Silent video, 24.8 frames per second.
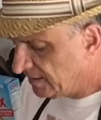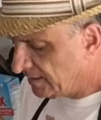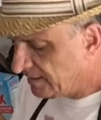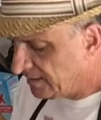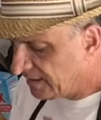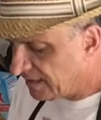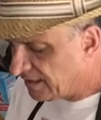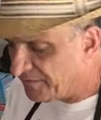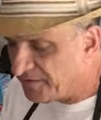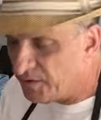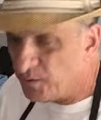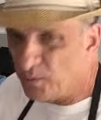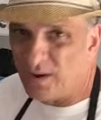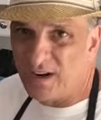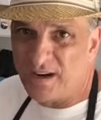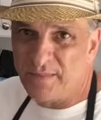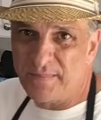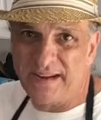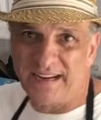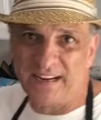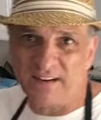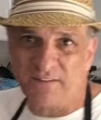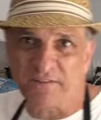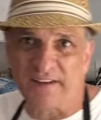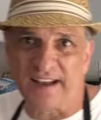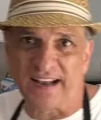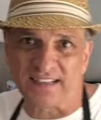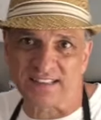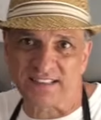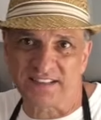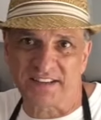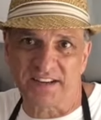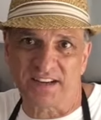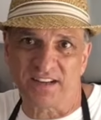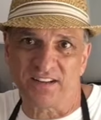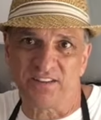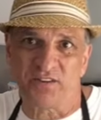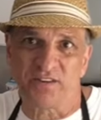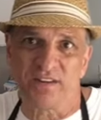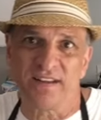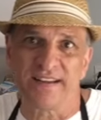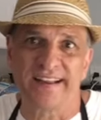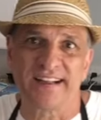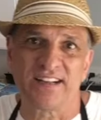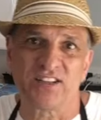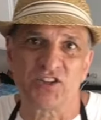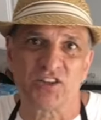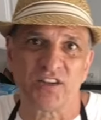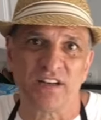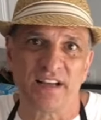Now, if you want to make it faster, you can do the
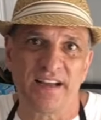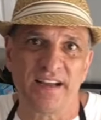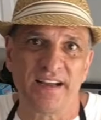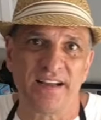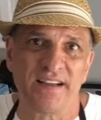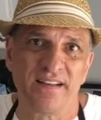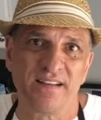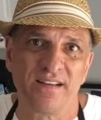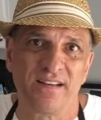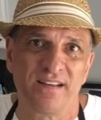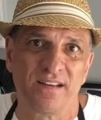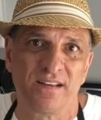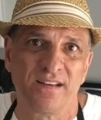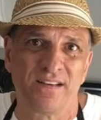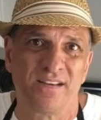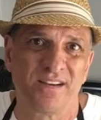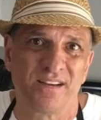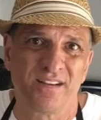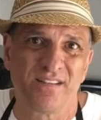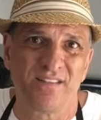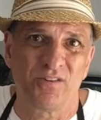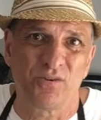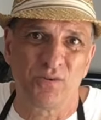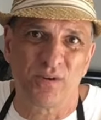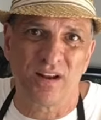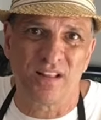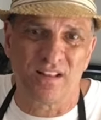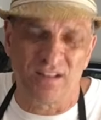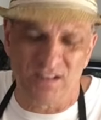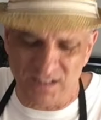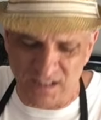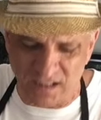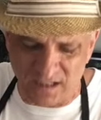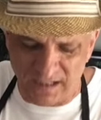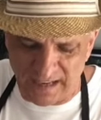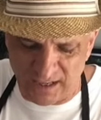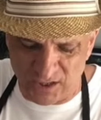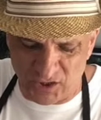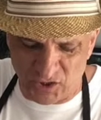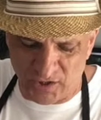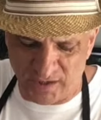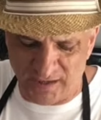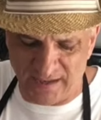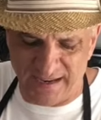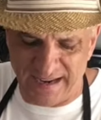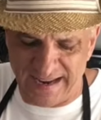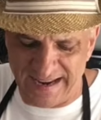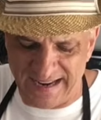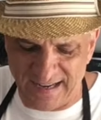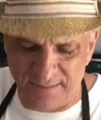KitchenAid. You can do one of those electric
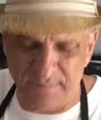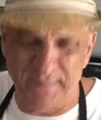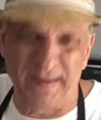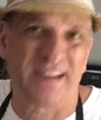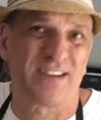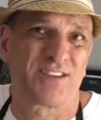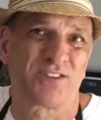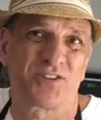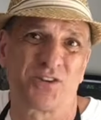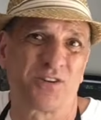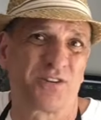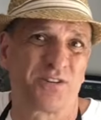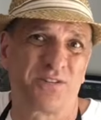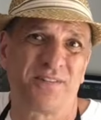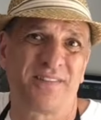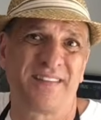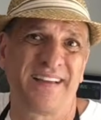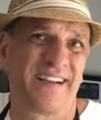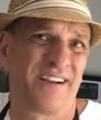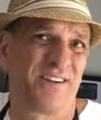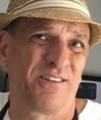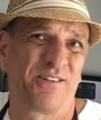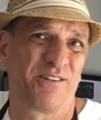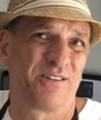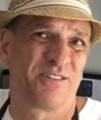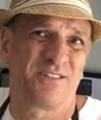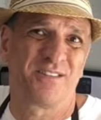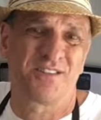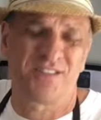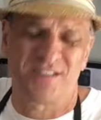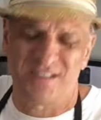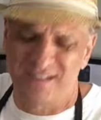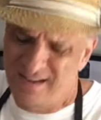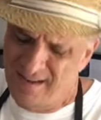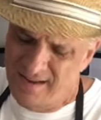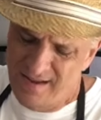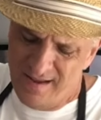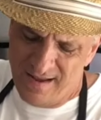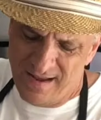cake mixer thingers.